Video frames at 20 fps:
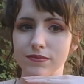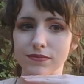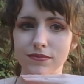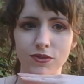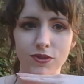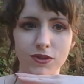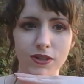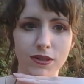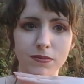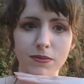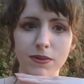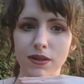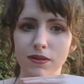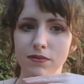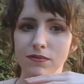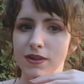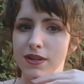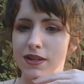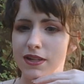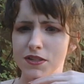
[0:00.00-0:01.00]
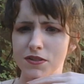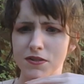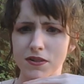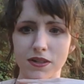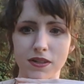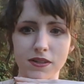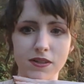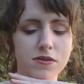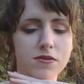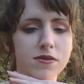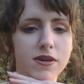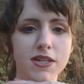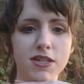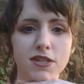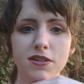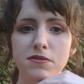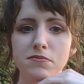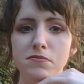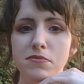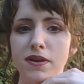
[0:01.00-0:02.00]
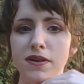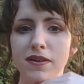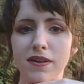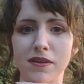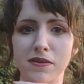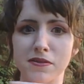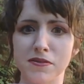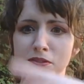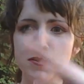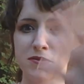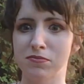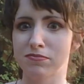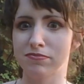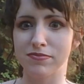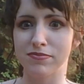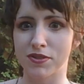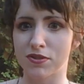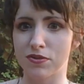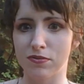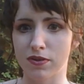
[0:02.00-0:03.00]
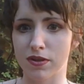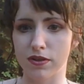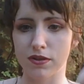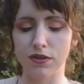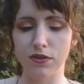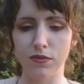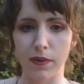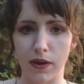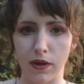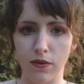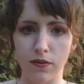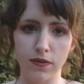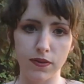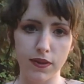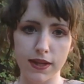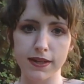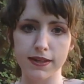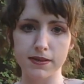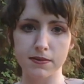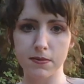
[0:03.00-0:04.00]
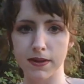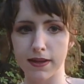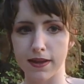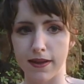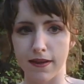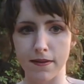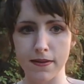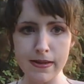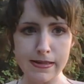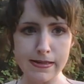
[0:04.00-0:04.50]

try to be answering another question, but I also still want to do my own things. But yeah,